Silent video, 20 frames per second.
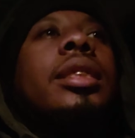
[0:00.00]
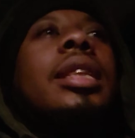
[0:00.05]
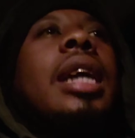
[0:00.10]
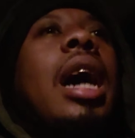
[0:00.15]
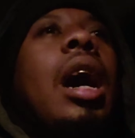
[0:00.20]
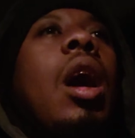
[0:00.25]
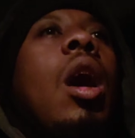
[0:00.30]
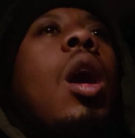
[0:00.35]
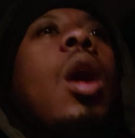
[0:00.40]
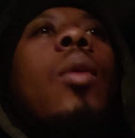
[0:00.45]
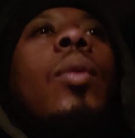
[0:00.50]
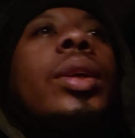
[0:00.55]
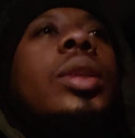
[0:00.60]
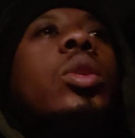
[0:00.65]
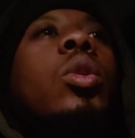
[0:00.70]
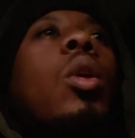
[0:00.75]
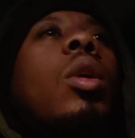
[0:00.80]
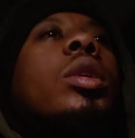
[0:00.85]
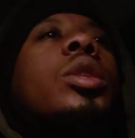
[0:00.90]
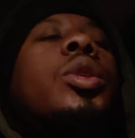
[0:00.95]
not always
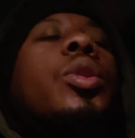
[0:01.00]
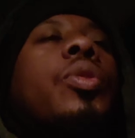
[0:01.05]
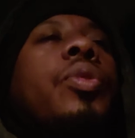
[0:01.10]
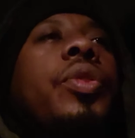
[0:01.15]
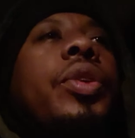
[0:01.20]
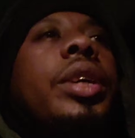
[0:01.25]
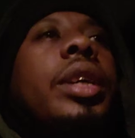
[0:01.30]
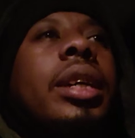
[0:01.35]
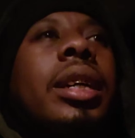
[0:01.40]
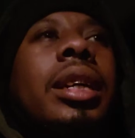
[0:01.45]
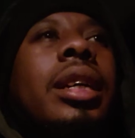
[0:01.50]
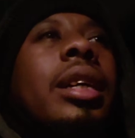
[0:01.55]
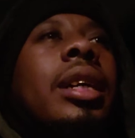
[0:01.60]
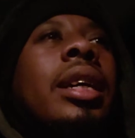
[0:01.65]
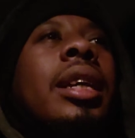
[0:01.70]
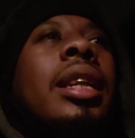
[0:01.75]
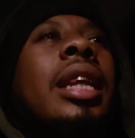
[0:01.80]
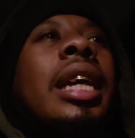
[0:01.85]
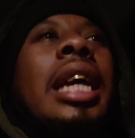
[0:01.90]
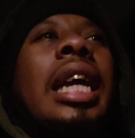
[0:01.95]
going to feel
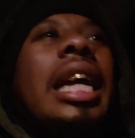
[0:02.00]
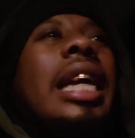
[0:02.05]
good.